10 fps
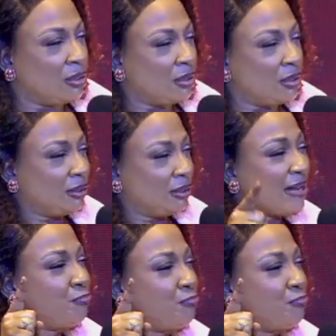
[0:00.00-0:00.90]

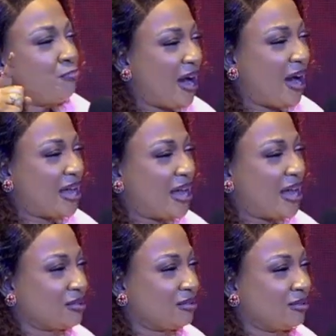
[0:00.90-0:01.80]
That breakfast
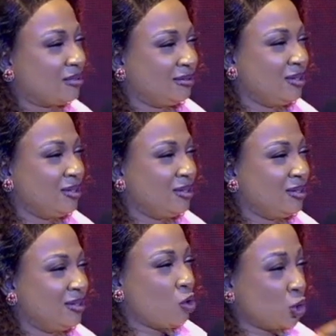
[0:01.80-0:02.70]

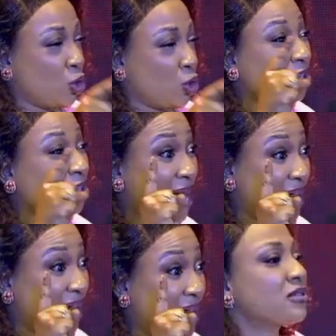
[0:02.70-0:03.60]
was God make
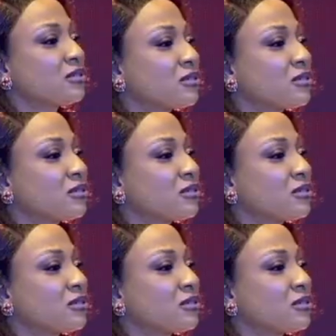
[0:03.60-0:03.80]
fast